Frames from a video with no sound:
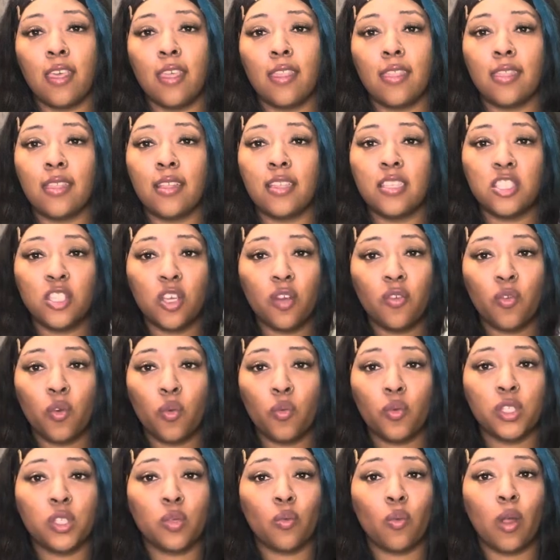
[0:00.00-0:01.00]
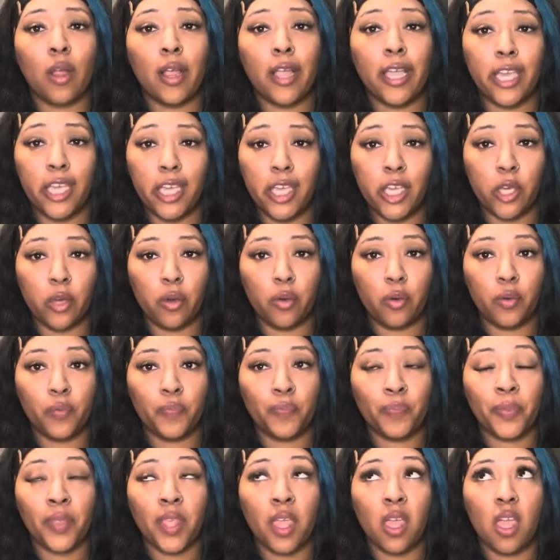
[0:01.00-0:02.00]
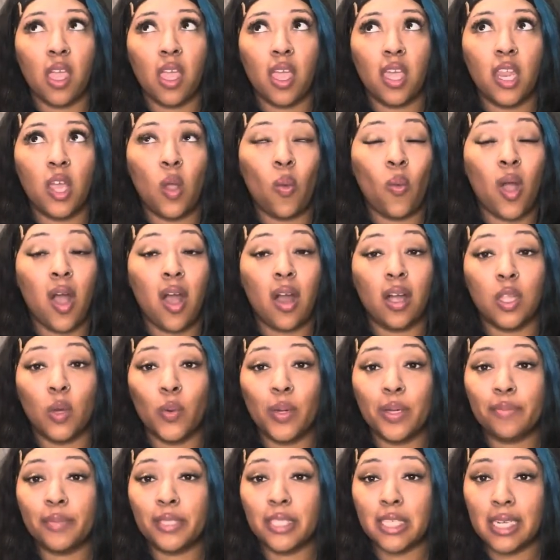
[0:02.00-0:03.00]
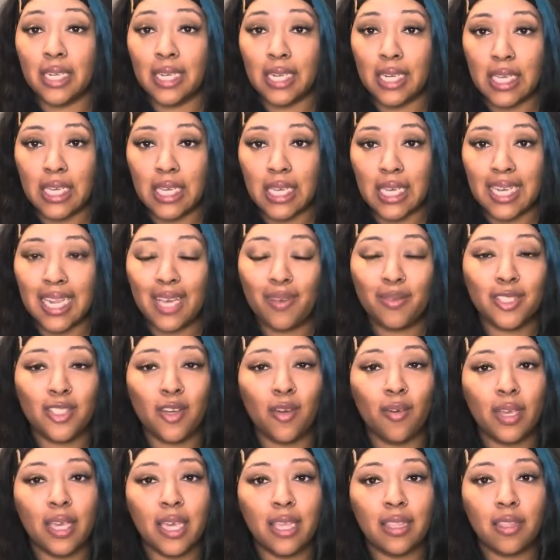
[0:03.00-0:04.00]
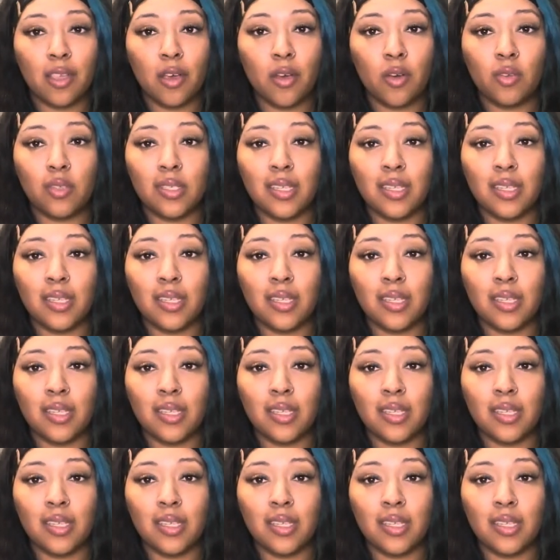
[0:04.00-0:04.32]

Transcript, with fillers: The silver ones were a heel and they went all the way up to the knee and I was going to get those.